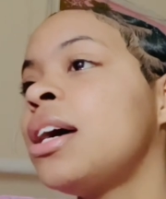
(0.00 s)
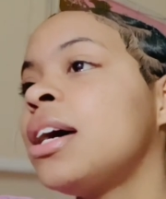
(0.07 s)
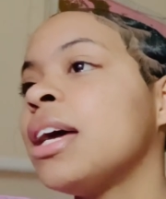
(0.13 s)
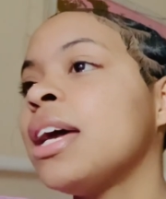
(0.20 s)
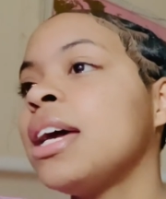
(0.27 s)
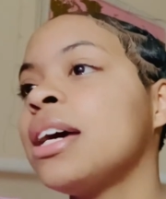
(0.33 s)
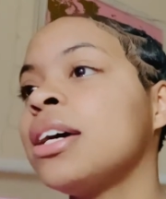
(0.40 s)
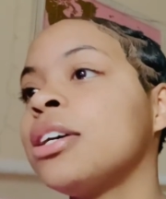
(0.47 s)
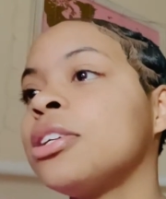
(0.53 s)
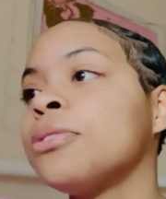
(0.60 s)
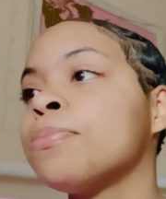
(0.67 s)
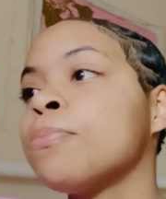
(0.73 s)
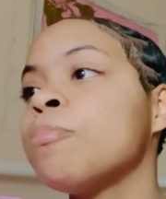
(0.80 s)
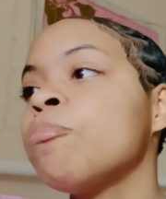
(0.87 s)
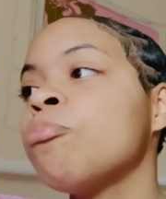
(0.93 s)

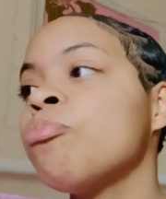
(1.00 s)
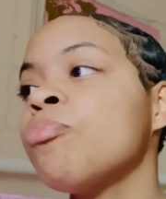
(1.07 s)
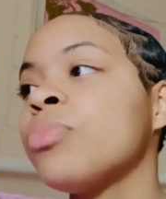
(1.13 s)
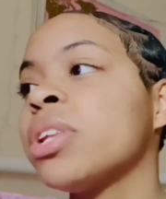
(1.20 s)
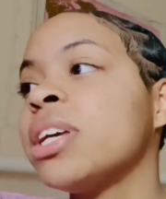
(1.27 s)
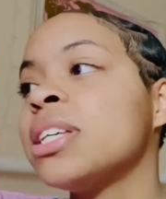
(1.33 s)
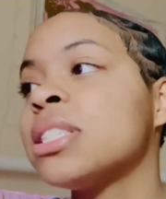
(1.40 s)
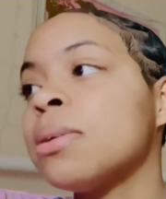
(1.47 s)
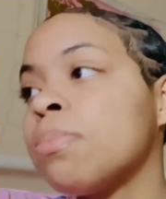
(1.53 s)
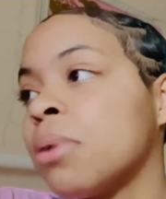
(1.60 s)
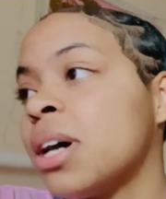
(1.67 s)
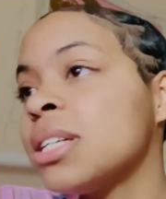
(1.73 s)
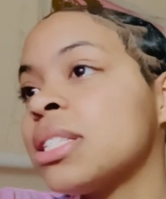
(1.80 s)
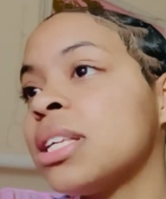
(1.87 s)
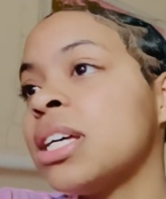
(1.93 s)
And it's a
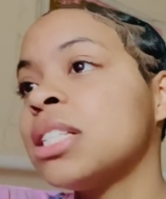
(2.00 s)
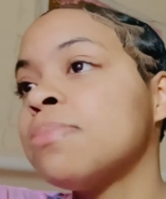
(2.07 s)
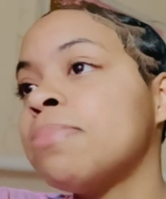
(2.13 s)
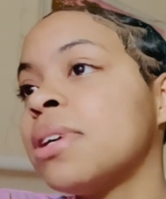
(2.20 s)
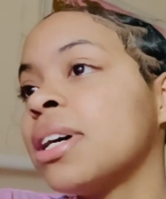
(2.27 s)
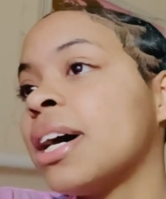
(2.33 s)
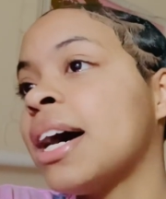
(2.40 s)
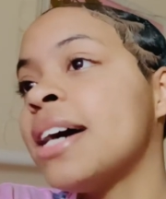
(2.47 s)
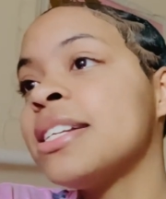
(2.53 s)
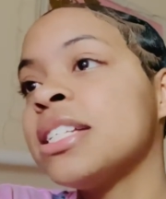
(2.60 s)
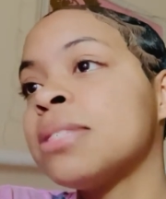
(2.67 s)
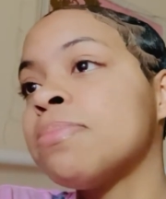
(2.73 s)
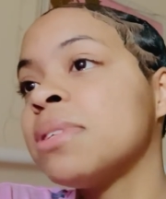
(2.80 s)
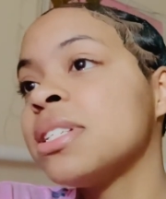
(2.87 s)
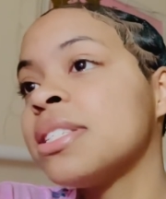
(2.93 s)
process, but God
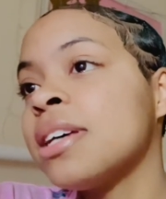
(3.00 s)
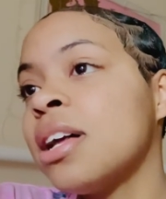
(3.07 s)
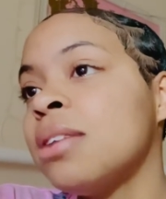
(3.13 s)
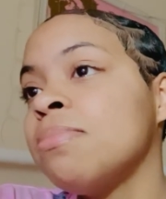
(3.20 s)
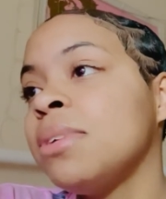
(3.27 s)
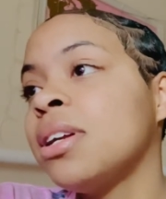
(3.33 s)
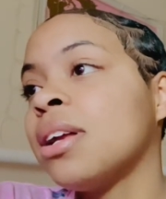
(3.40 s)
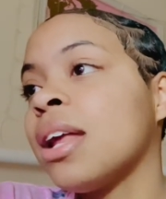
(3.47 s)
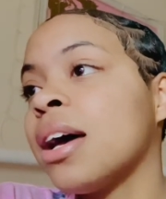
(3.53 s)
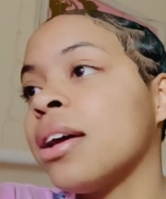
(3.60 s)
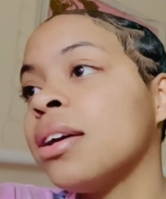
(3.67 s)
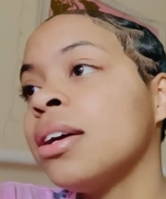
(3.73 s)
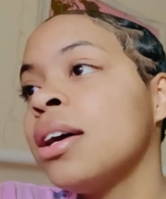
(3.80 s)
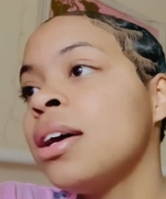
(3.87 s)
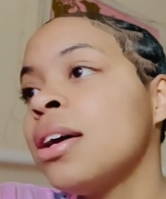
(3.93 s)
just been telling me to,
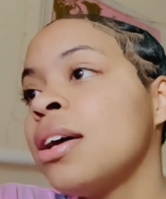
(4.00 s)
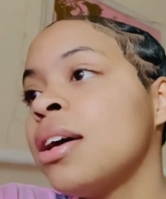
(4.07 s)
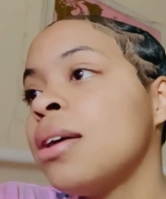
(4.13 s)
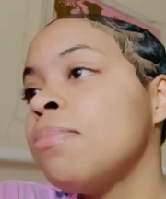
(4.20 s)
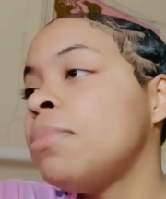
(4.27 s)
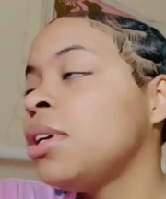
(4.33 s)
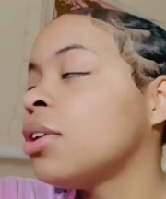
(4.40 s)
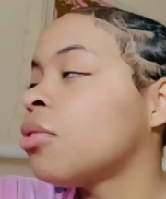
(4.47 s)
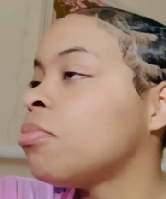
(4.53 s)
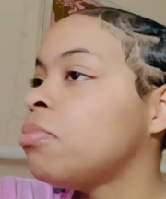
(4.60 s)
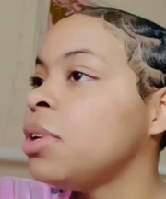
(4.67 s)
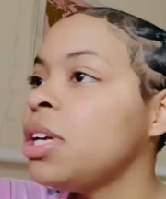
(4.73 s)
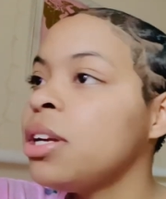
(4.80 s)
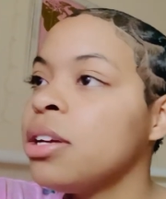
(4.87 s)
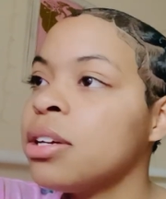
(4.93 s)
like, be
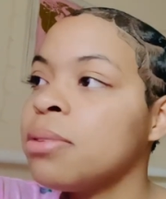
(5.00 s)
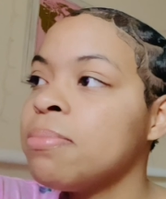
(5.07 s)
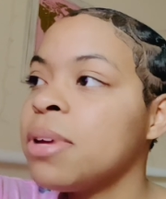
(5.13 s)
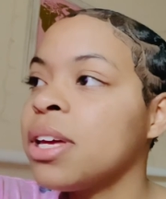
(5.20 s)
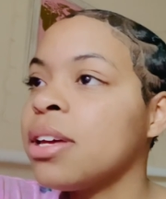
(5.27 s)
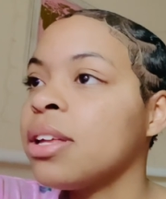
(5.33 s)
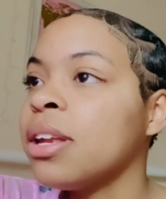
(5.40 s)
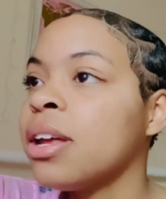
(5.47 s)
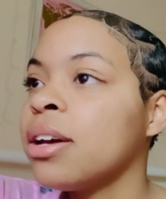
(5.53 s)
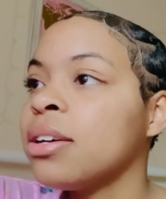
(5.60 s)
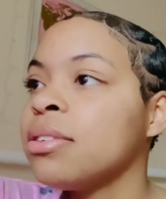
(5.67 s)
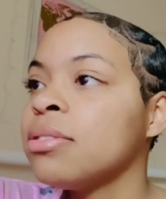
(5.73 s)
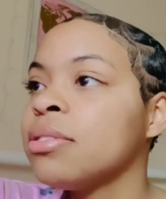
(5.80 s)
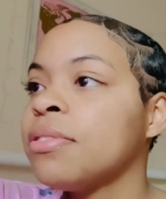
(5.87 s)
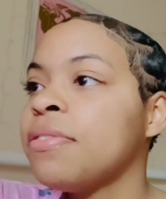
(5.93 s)
obedient, man. Like,
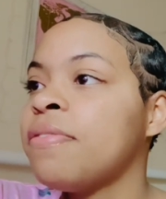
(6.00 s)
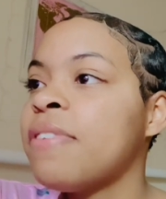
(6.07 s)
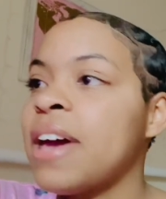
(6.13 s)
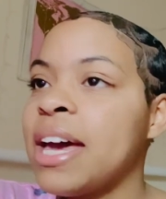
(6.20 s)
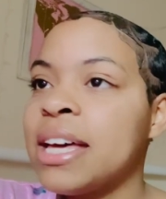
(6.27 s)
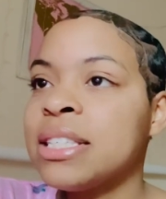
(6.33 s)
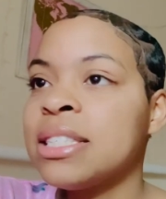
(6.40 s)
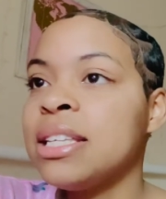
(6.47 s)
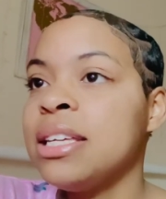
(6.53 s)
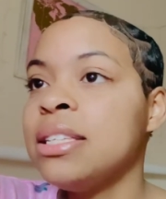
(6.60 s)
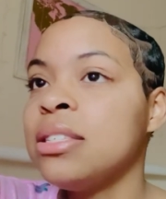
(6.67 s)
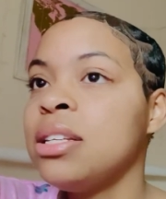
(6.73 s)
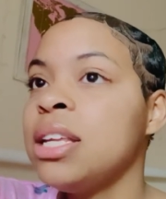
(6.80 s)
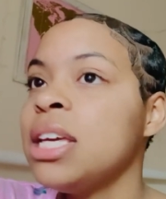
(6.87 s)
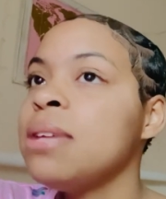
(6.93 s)
fast
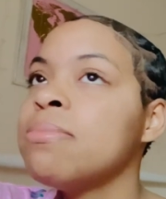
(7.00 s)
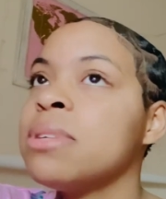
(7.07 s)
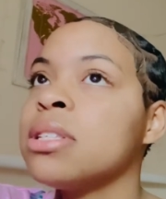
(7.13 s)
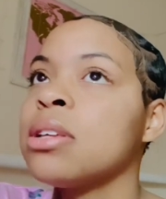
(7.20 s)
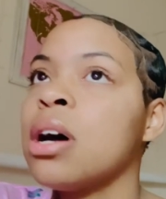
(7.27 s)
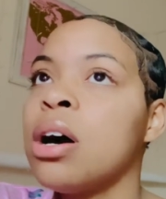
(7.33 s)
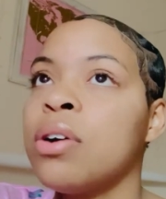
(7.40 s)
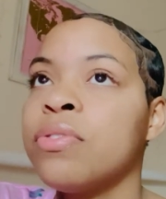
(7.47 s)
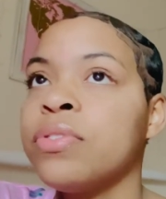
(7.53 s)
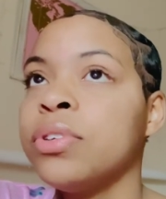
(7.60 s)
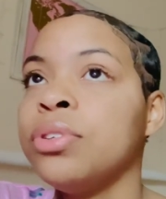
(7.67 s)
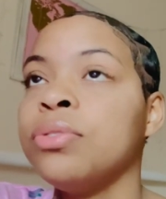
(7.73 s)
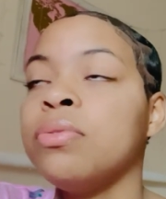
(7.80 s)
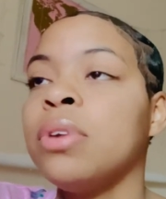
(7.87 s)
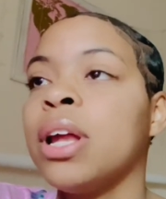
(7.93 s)
these demons off of
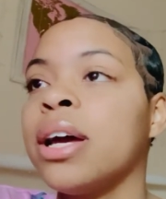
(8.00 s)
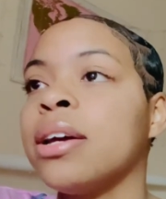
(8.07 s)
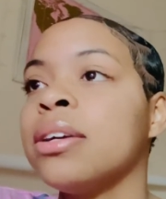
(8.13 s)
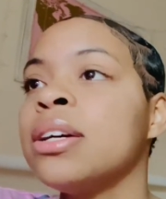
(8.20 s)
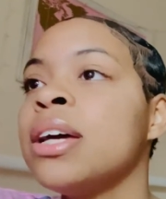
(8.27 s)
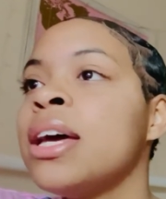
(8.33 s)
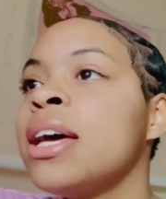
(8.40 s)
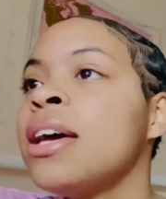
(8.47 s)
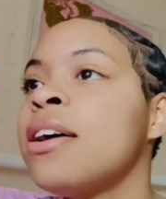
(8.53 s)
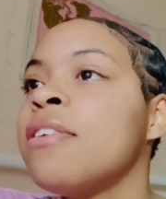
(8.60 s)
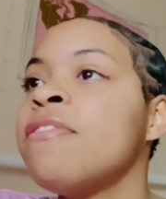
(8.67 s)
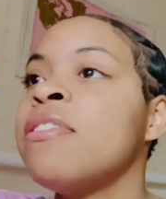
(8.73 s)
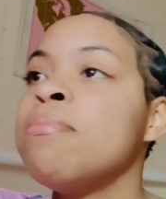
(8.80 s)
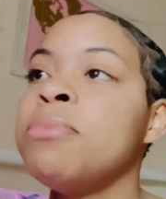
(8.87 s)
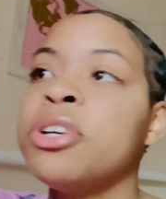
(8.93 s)
you. Like,
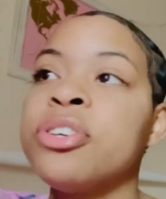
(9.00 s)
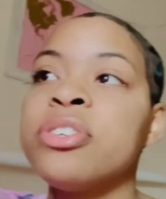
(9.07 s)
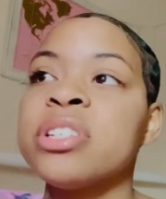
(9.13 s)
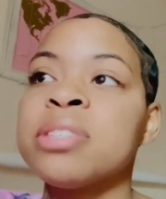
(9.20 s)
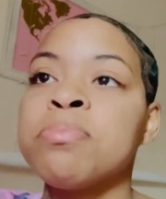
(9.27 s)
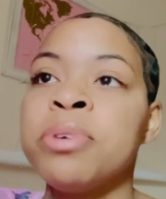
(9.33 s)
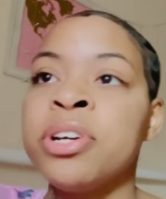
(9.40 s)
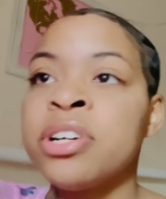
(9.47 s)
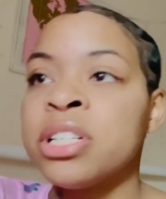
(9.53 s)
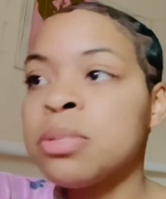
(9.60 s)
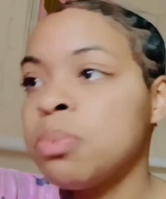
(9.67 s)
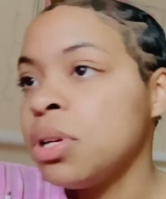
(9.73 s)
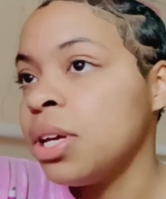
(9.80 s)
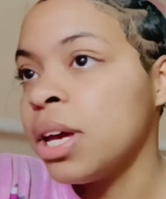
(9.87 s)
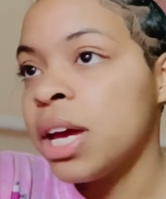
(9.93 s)
familiar spirits
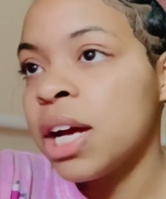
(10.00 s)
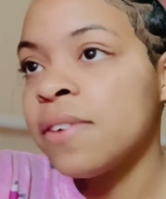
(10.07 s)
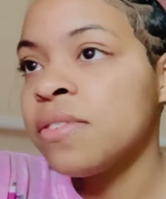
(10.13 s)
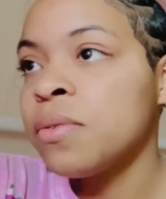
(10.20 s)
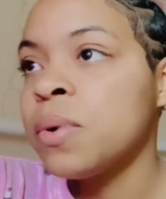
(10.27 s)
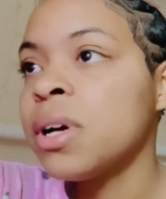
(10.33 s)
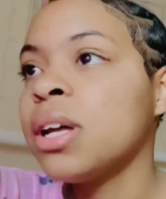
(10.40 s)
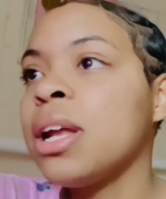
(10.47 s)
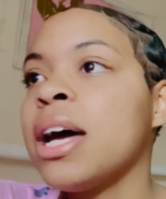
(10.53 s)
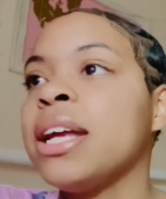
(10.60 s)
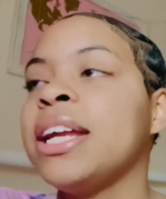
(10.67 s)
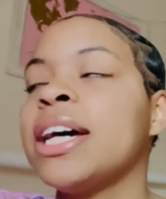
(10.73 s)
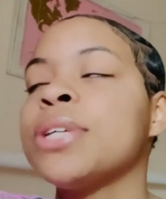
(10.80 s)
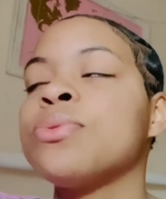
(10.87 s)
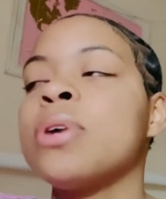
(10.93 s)
be everywhere. Like,
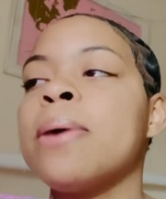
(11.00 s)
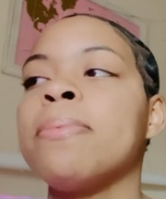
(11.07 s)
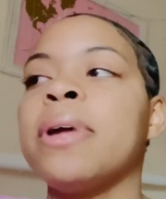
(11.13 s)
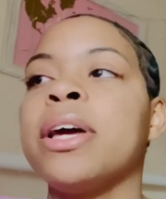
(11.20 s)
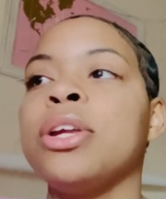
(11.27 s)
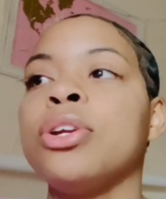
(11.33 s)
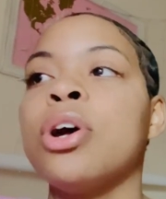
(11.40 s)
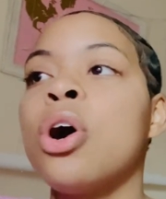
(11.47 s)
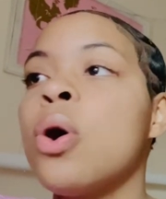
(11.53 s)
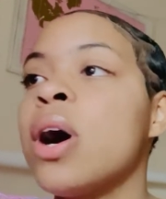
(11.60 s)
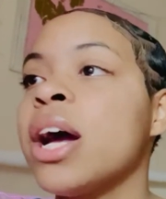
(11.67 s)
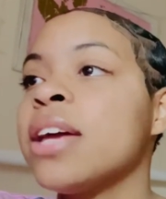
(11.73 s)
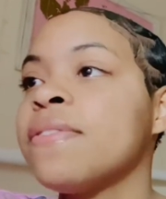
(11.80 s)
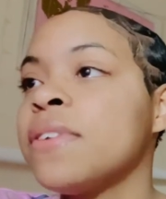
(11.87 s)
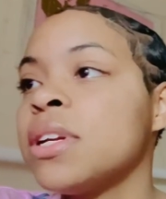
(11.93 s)
that's why I'm like, no,
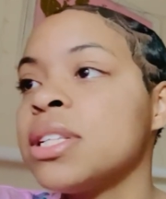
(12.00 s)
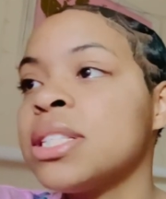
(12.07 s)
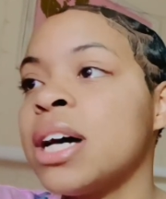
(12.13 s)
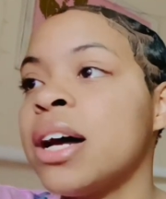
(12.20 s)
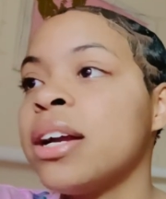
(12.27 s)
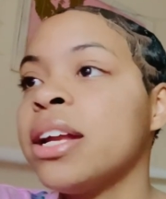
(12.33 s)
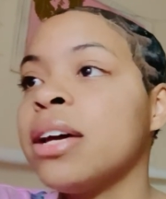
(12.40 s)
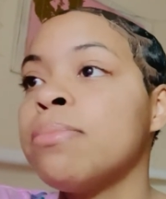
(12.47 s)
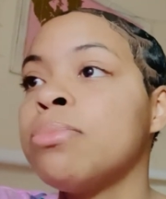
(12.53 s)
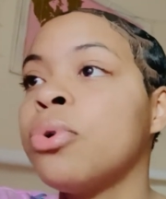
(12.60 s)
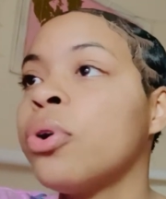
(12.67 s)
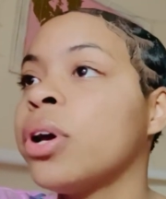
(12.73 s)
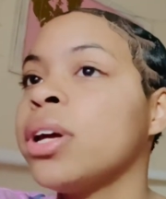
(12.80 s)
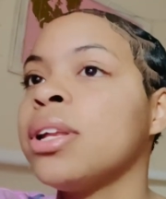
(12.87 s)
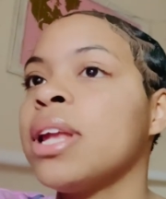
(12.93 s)
I ain't finna talk to that boy.